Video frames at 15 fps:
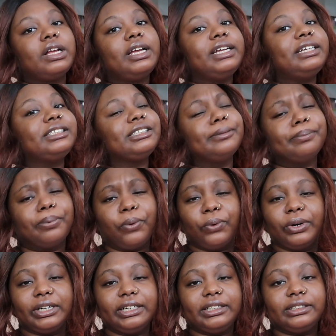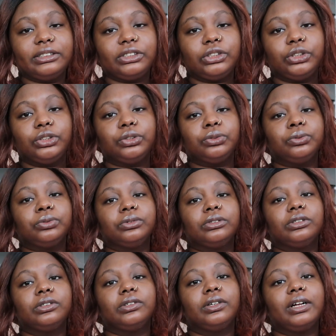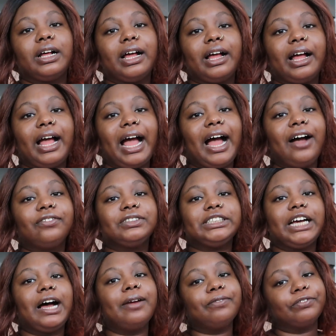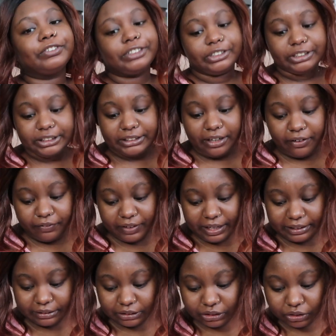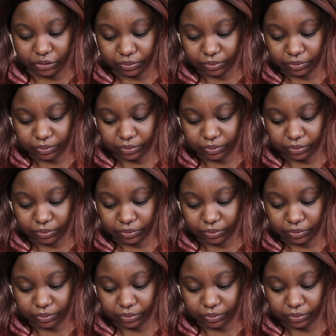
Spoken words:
It is important to have time for yourself and